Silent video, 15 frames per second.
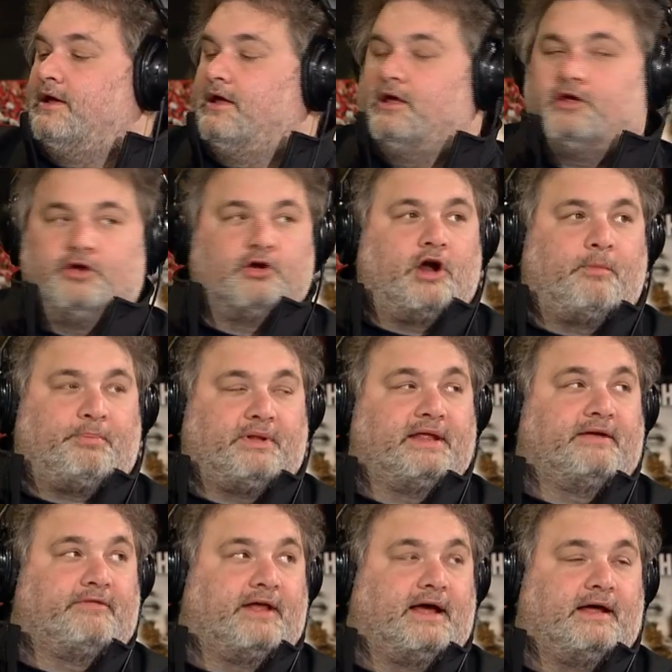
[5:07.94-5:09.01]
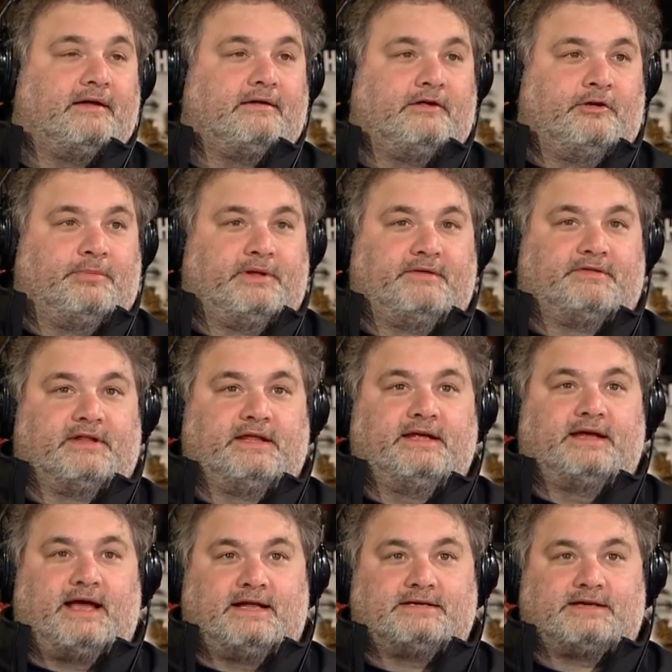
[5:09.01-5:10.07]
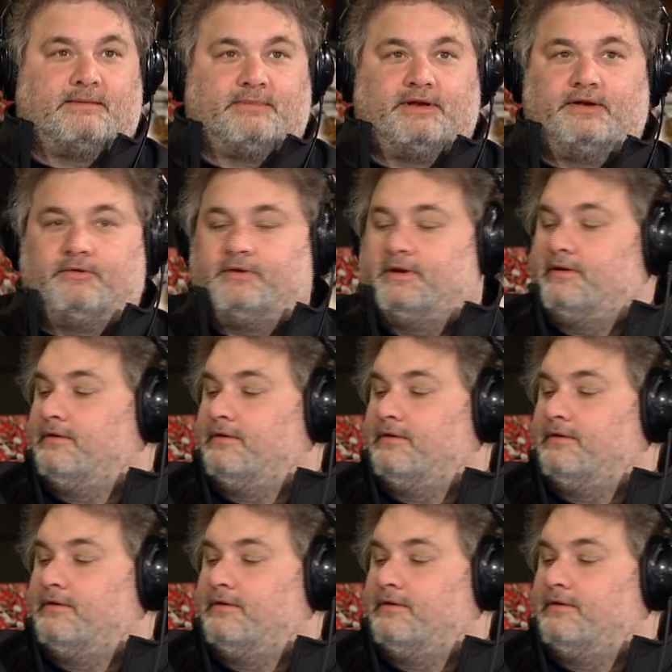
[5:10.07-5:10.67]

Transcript: You don't believe that? You believe the league had something to do with it?